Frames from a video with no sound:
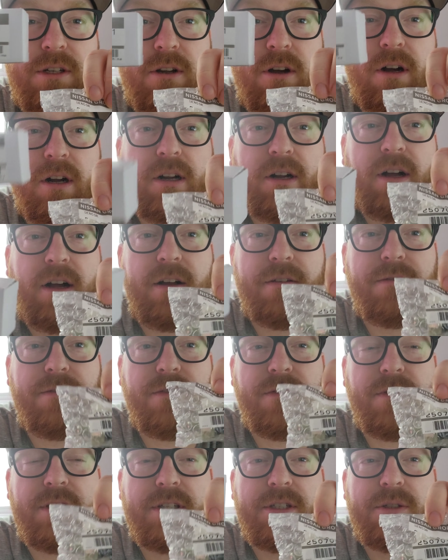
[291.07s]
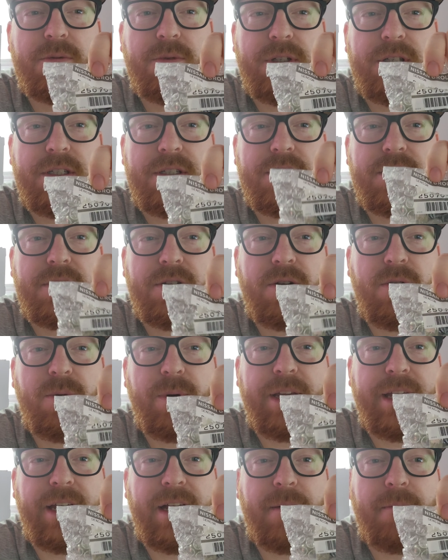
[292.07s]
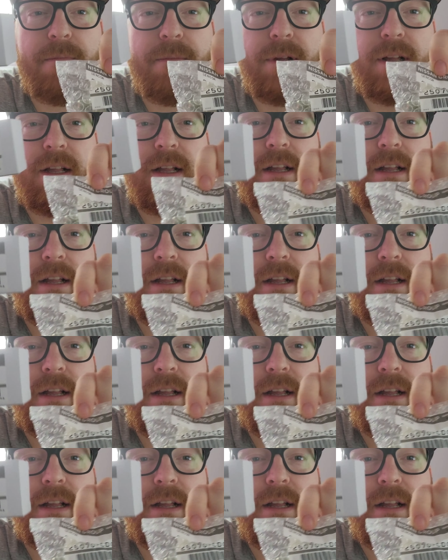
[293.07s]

a knockoff, this one is OEM.